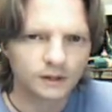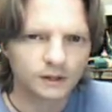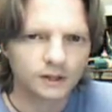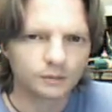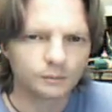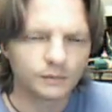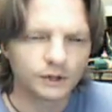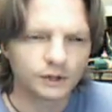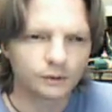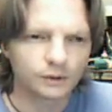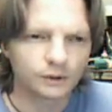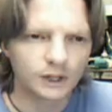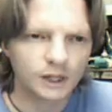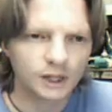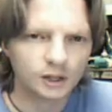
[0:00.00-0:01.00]
it can be a
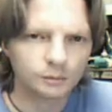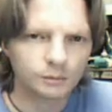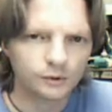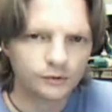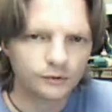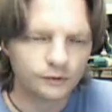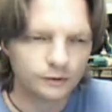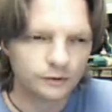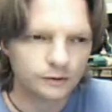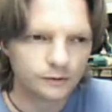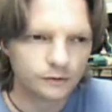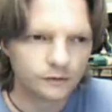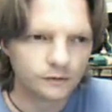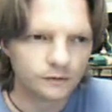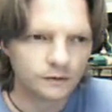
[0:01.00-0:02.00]
reliable
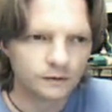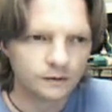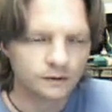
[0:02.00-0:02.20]
source.